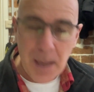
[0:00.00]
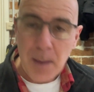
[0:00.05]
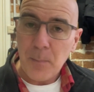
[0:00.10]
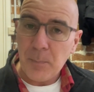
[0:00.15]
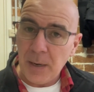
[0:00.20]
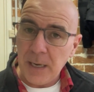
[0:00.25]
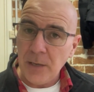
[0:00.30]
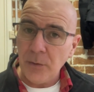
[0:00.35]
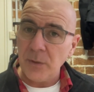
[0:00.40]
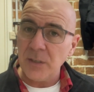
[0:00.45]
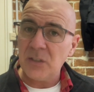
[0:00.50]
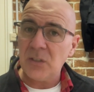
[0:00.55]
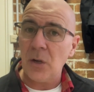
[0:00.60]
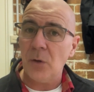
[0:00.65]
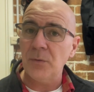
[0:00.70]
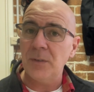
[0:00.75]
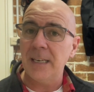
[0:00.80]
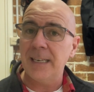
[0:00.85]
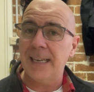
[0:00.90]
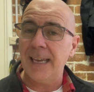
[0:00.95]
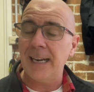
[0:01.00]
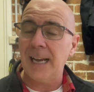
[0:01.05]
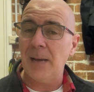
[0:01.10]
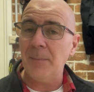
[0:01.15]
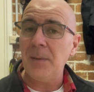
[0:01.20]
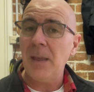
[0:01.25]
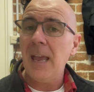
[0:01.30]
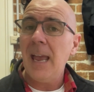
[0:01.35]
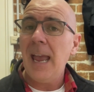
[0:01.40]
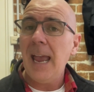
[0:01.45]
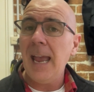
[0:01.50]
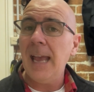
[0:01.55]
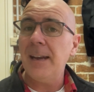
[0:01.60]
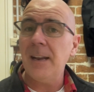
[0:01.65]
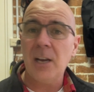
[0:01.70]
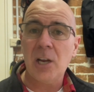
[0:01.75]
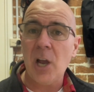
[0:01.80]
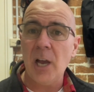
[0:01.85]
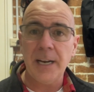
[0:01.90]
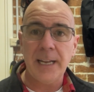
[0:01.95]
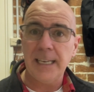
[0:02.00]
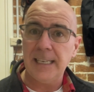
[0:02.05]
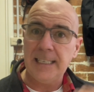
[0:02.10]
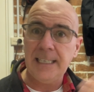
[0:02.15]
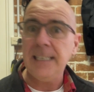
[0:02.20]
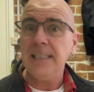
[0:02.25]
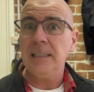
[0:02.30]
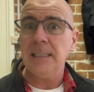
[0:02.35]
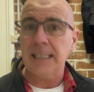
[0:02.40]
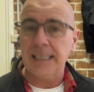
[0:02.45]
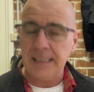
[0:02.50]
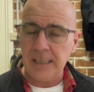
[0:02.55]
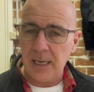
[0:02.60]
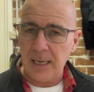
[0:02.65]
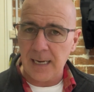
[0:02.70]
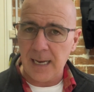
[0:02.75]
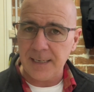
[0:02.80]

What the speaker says: Peter is told to get up and a kind of healing